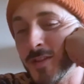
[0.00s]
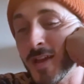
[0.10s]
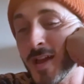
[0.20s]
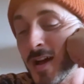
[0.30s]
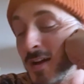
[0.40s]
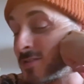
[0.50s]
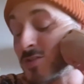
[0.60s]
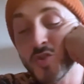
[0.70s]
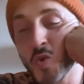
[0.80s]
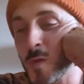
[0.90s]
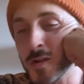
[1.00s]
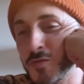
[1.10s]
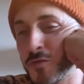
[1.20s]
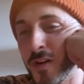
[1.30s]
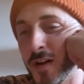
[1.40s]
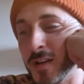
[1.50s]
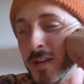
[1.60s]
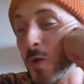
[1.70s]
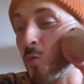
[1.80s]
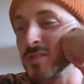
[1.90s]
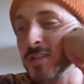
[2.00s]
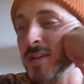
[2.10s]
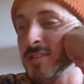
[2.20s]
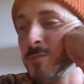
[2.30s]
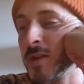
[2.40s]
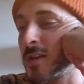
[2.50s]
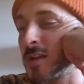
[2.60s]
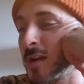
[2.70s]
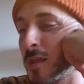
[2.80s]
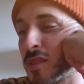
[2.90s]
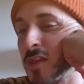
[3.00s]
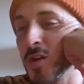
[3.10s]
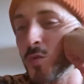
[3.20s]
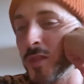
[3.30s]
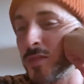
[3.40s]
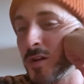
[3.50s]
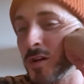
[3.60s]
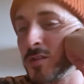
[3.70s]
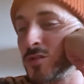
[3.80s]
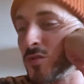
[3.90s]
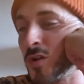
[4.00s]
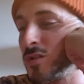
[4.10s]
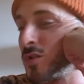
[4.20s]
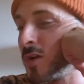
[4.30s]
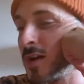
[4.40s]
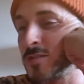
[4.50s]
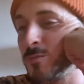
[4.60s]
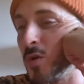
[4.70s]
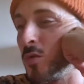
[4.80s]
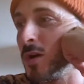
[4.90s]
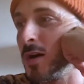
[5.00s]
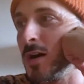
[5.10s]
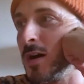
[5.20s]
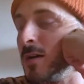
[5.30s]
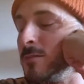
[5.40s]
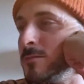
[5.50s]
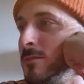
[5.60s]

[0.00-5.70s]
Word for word: yeah. It's so much fun. It was a last minute kind of thing with uh, Toronto Expo. Um,